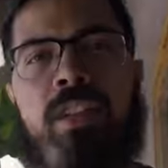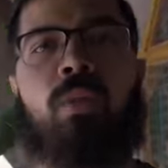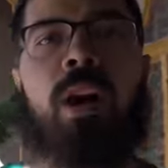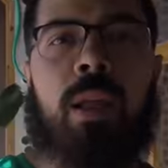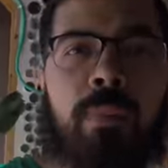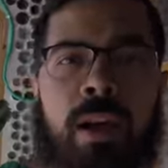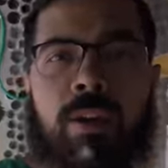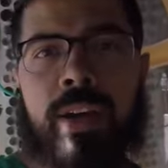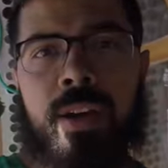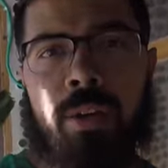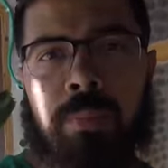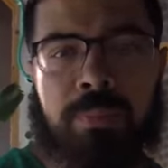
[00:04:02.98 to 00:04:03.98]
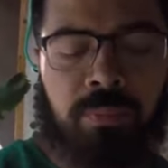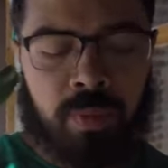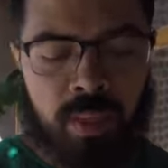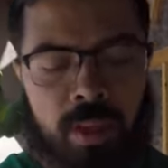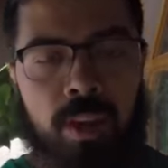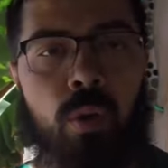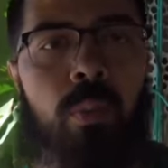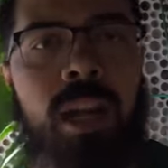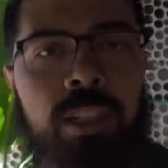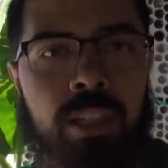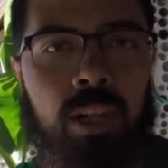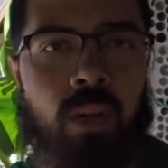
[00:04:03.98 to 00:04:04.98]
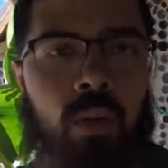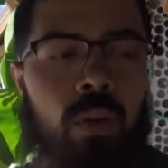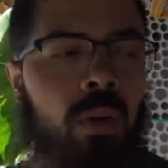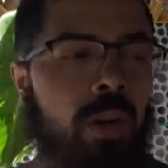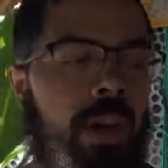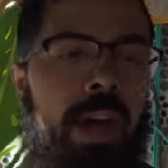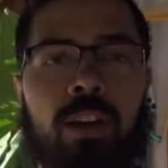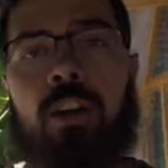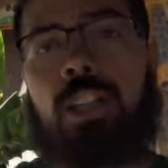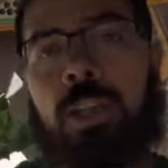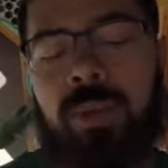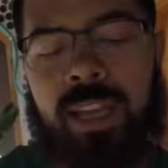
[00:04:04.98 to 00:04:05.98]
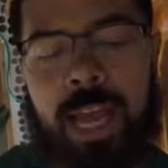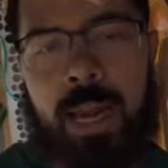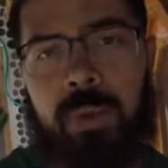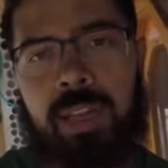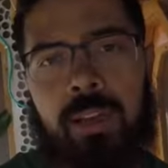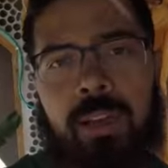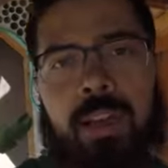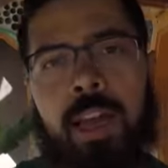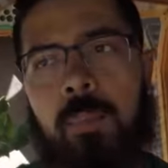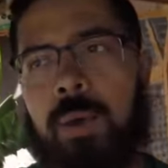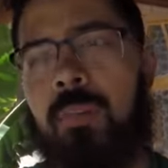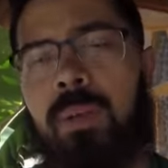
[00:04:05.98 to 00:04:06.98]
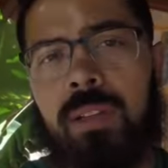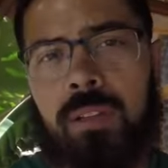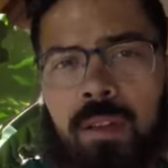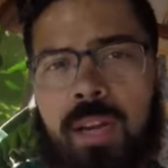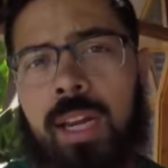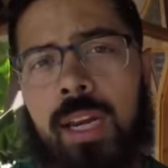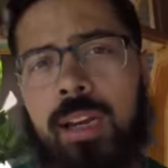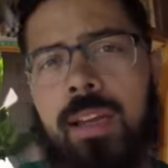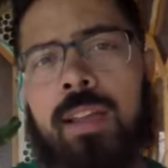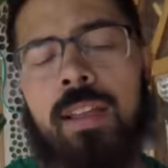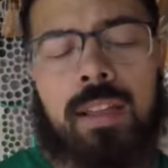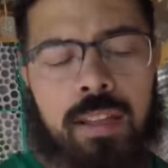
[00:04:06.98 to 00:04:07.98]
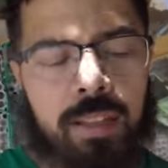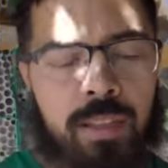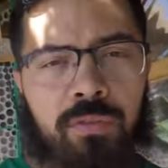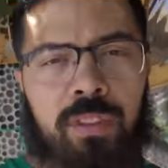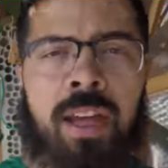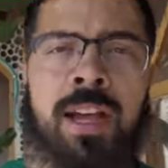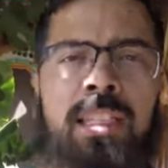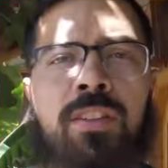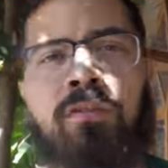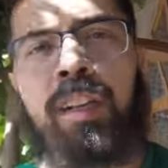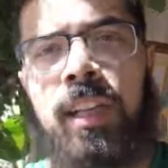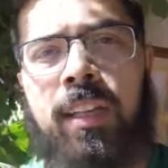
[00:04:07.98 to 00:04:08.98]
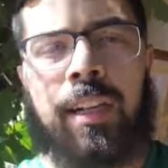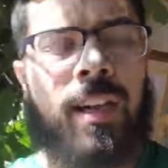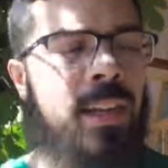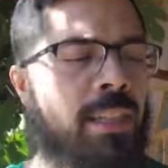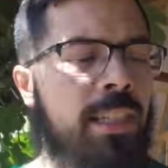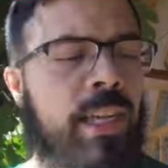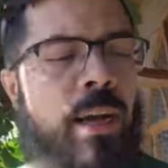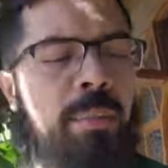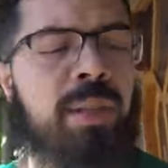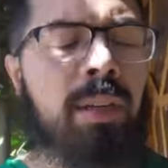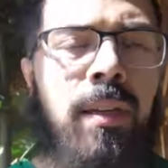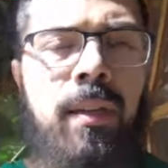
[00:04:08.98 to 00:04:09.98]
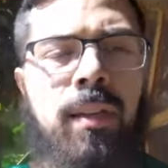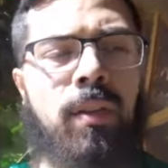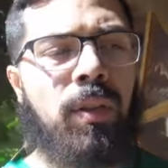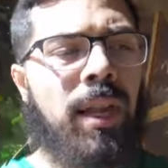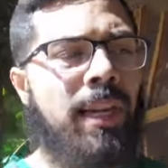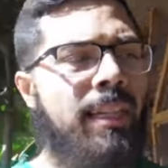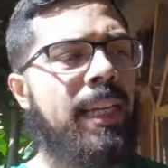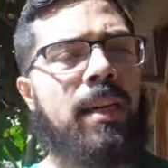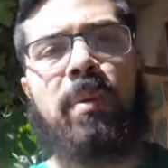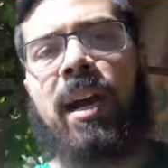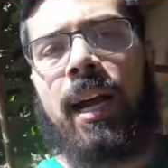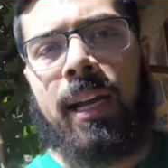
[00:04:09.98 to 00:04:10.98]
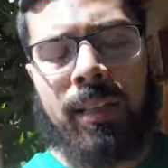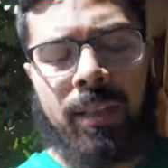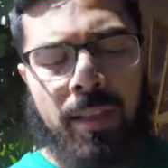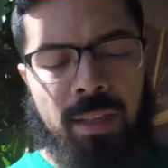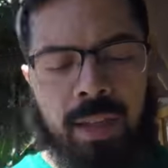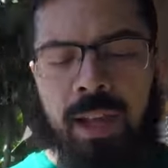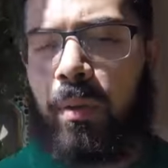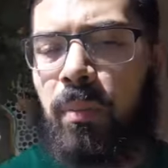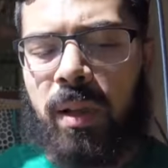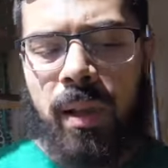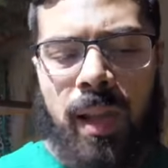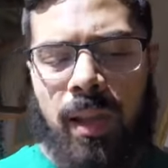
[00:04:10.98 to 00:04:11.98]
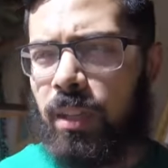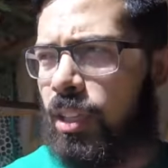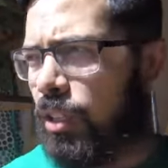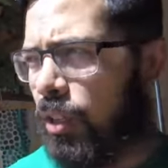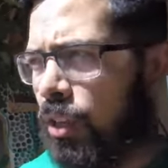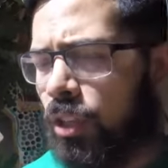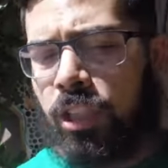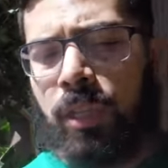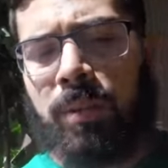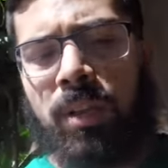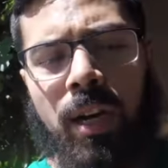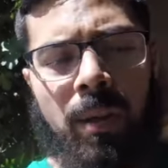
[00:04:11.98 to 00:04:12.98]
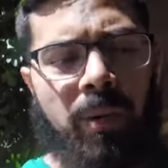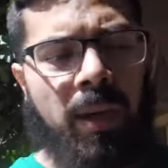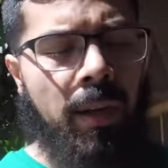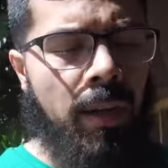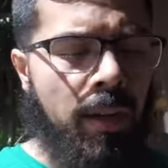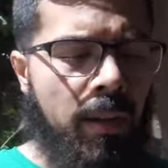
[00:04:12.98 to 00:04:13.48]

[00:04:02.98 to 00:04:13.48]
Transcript: So while I'm out here in New Mexico at Earthship Academy, I'm going to be learning the philosophy, the concept, you know, the idea behind how these Earthships are able to